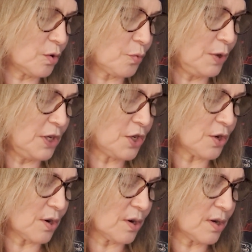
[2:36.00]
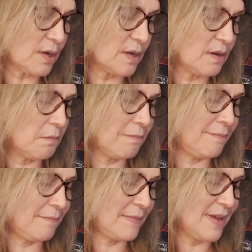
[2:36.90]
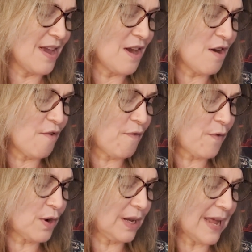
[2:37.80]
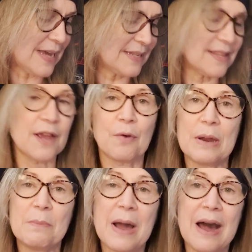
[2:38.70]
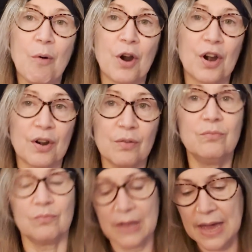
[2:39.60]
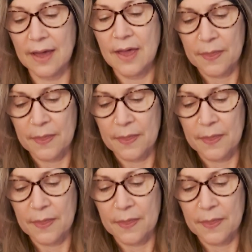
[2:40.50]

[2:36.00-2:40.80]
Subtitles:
creature. Fertilize that great power. Oh, yeah.